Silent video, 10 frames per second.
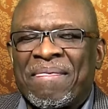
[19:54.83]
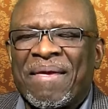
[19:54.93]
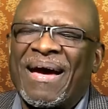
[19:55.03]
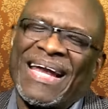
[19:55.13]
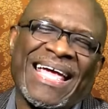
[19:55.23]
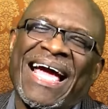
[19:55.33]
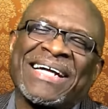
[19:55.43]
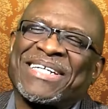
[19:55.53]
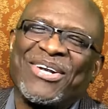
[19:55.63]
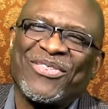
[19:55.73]
And I
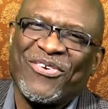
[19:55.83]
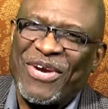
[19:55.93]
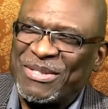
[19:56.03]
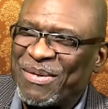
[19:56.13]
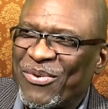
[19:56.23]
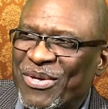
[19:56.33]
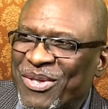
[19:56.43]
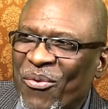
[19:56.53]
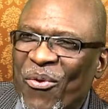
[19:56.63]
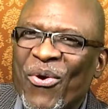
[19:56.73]
can't tell you the rest, but it was
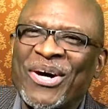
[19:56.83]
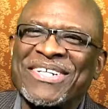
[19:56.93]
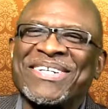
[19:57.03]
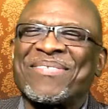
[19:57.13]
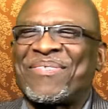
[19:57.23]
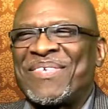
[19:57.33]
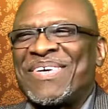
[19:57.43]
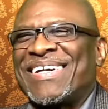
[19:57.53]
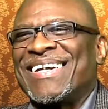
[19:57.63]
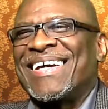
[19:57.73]
a
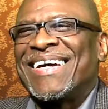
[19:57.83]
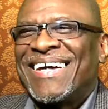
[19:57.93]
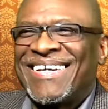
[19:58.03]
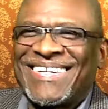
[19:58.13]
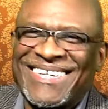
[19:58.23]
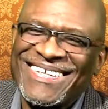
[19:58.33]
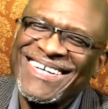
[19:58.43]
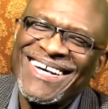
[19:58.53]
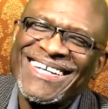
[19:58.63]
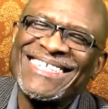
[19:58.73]
wonderful
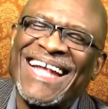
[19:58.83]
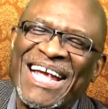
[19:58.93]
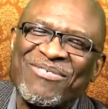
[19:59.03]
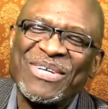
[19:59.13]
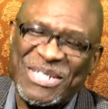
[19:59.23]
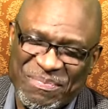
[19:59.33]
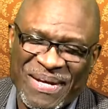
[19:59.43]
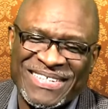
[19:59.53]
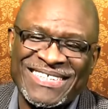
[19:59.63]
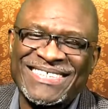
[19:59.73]
night we
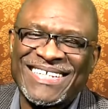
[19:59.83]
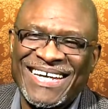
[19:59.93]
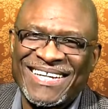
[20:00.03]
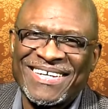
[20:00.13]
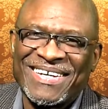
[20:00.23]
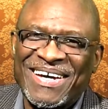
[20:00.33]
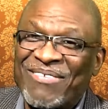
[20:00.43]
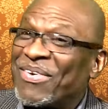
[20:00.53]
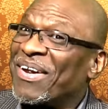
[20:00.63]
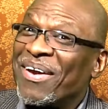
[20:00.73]
spent together
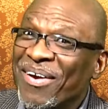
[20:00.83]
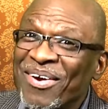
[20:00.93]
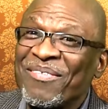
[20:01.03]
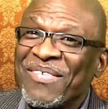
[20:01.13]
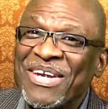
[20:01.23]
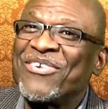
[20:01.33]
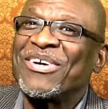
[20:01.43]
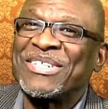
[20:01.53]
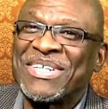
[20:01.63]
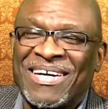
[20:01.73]
with a lot of
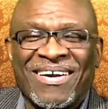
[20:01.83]
eros and a